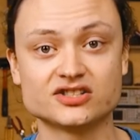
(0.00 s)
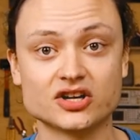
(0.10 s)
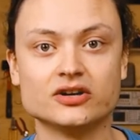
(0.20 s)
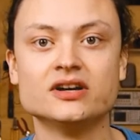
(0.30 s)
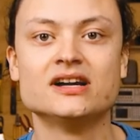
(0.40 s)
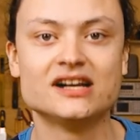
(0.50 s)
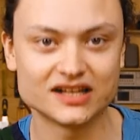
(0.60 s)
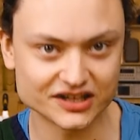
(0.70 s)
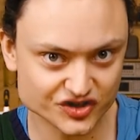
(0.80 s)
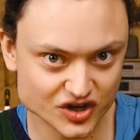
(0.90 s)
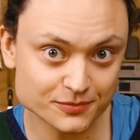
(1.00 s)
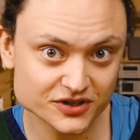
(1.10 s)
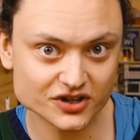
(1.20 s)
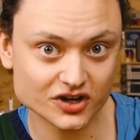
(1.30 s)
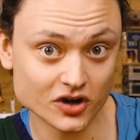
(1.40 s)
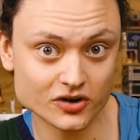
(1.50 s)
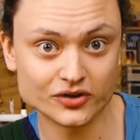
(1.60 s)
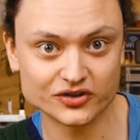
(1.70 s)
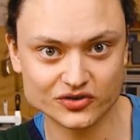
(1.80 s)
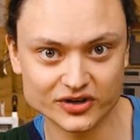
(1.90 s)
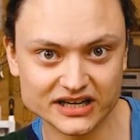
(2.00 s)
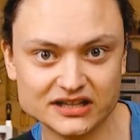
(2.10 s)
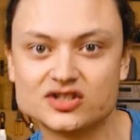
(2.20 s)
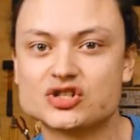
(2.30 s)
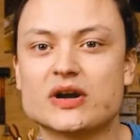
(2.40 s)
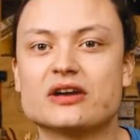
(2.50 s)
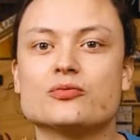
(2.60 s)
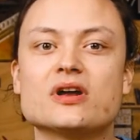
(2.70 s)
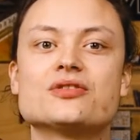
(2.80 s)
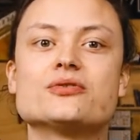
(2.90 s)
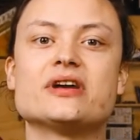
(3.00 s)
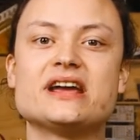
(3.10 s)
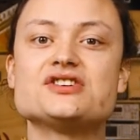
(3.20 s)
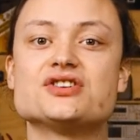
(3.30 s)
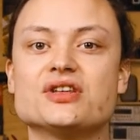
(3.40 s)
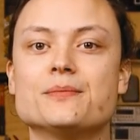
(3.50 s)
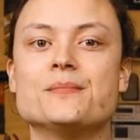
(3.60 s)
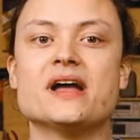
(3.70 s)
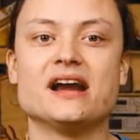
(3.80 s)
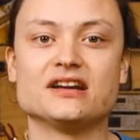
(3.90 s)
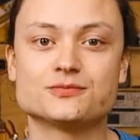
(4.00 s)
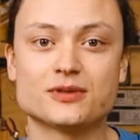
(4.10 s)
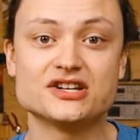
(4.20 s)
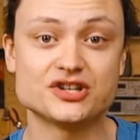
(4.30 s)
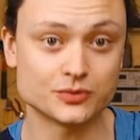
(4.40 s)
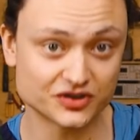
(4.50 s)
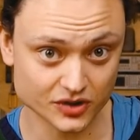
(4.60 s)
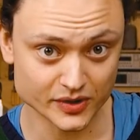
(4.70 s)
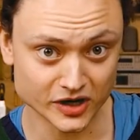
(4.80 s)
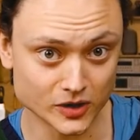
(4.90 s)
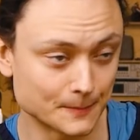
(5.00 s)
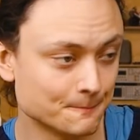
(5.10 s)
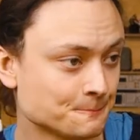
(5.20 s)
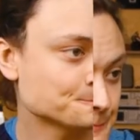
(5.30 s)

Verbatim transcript: So let's jump into the code on the screen so I can run through each of them and explain to you what's going on.